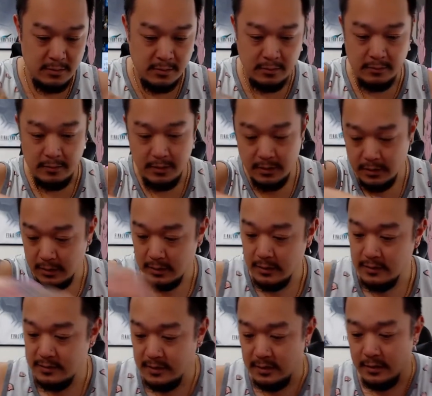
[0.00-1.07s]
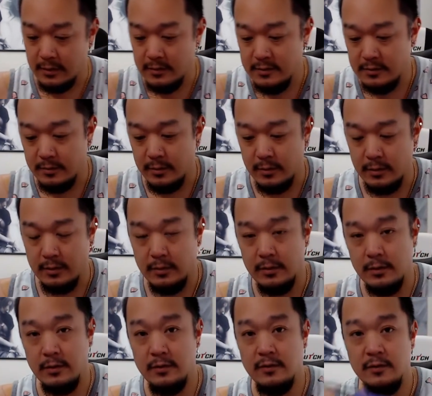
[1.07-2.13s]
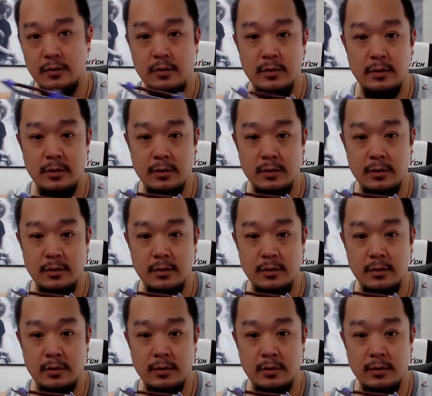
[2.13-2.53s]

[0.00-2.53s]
Right, like let's say this one, this sword.